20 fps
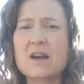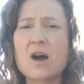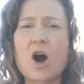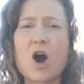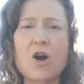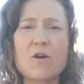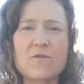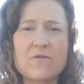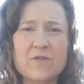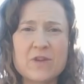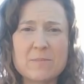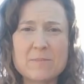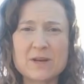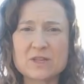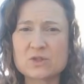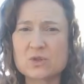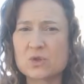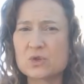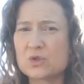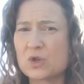Our feet
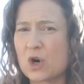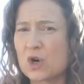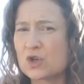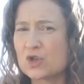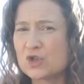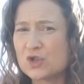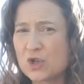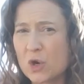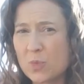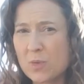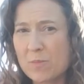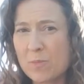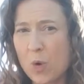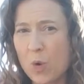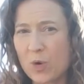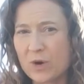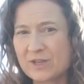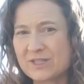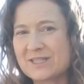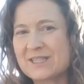muscles are so
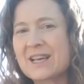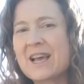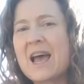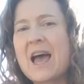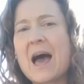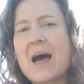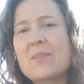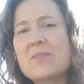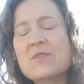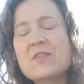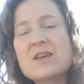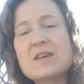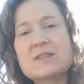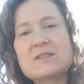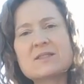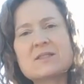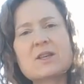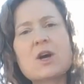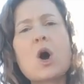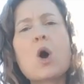important. And
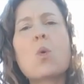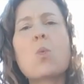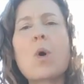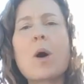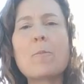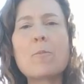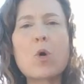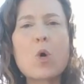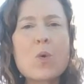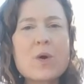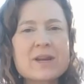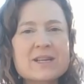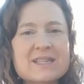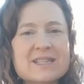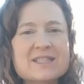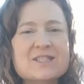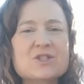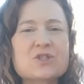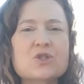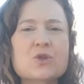this, while
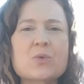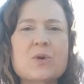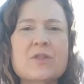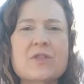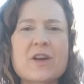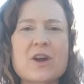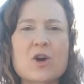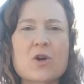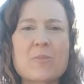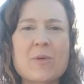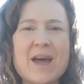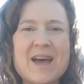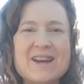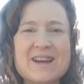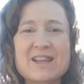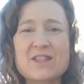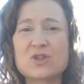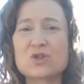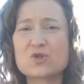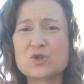pointing into a
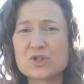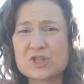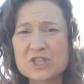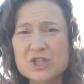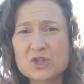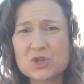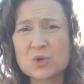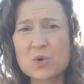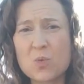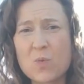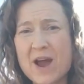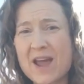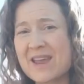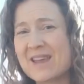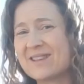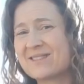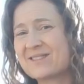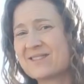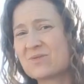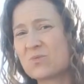theraband in the traditional way,
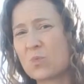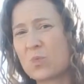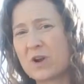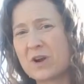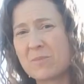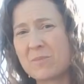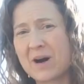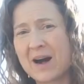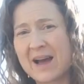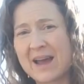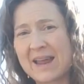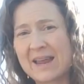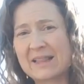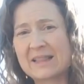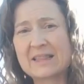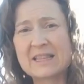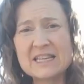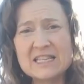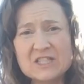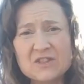is one of my
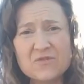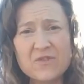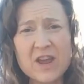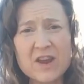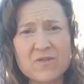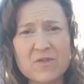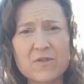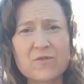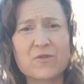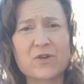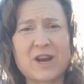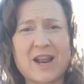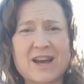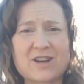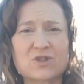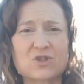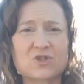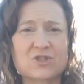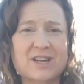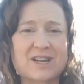least favorite foot
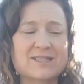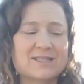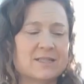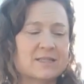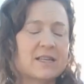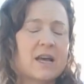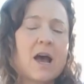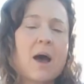exercises.